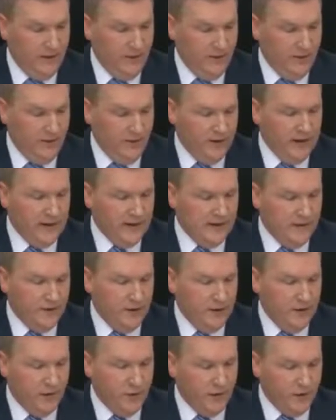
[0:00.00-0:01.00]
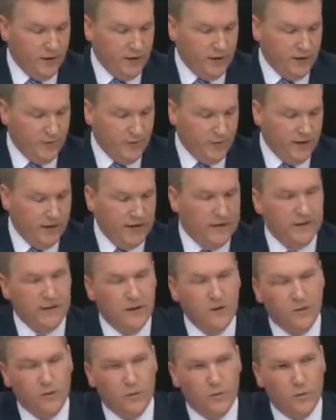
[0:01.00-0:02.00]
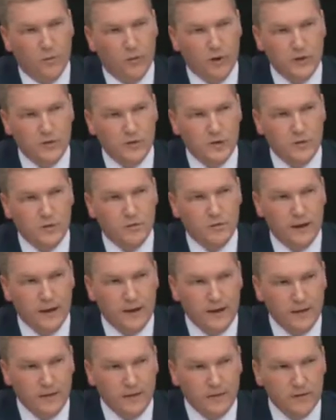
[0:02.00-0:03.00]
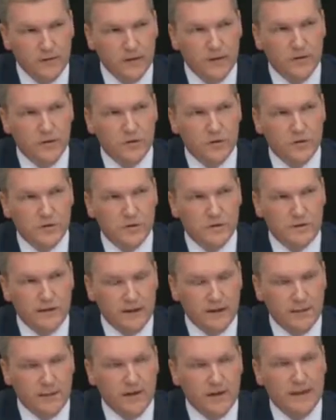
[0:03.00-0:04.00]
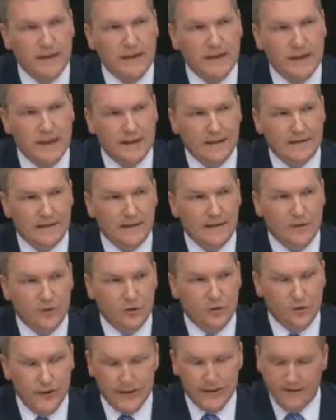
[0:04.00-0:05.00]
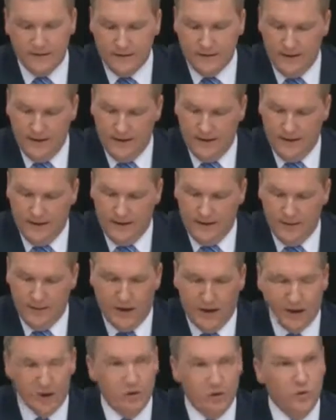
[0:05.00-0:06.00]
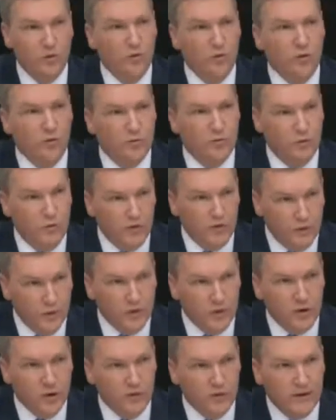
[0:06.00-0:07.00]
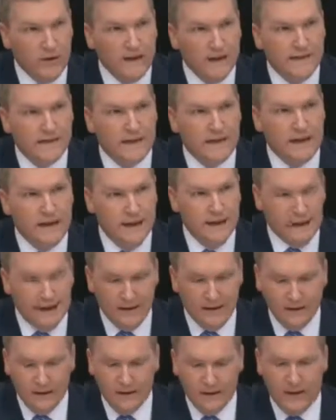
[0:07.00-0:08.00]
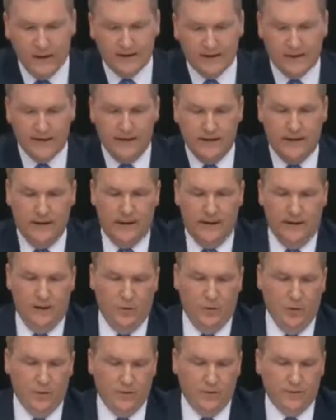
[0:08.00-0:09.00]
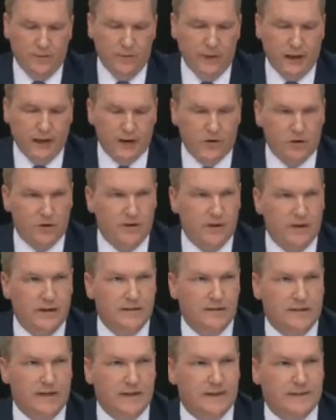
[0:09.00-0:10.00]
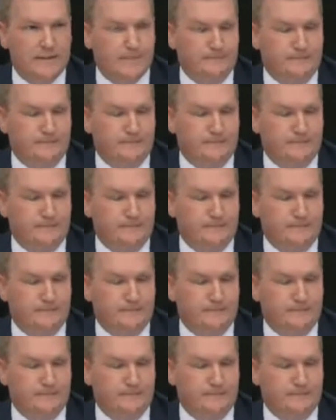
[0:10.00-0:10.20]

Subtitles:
for an LTV of over 80% is now 4.25, which is significantly less than your rate. Are you reviewing your rates in light of that? Where does the bank currently stand?